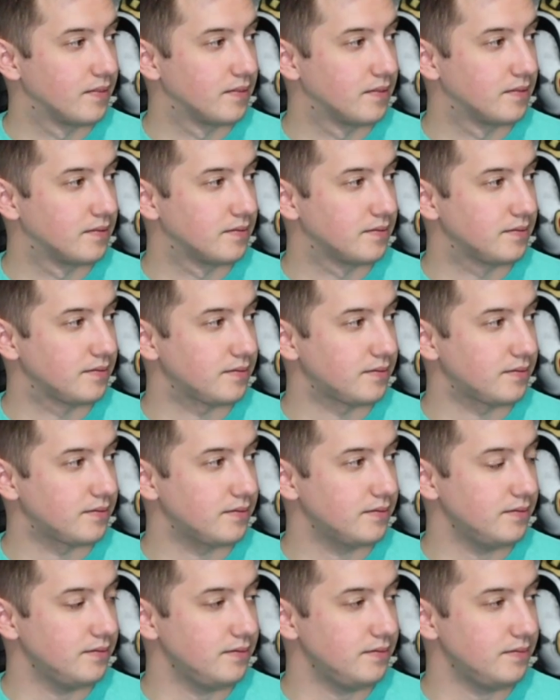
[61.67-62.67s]

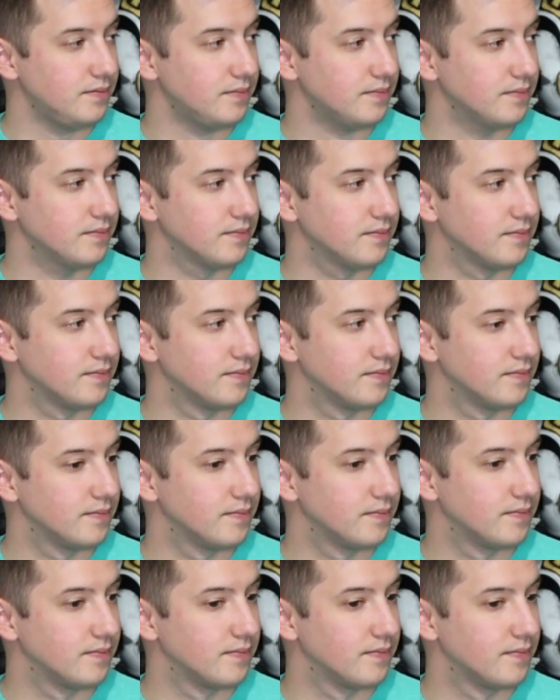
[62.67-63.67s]

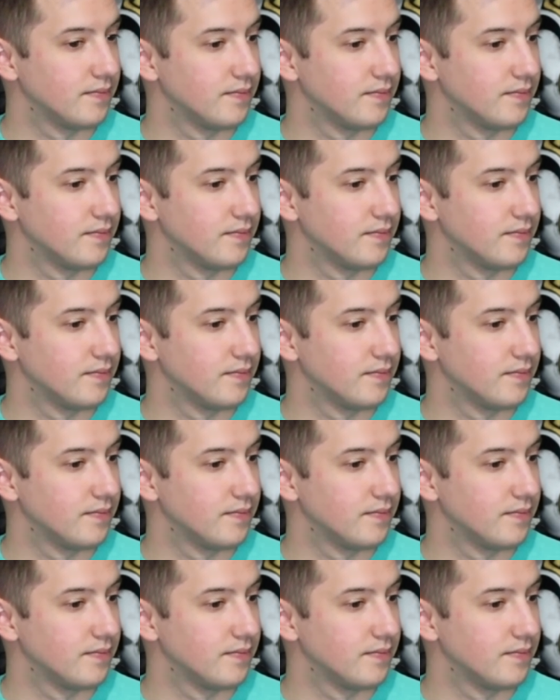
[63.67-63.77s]
(not speaking)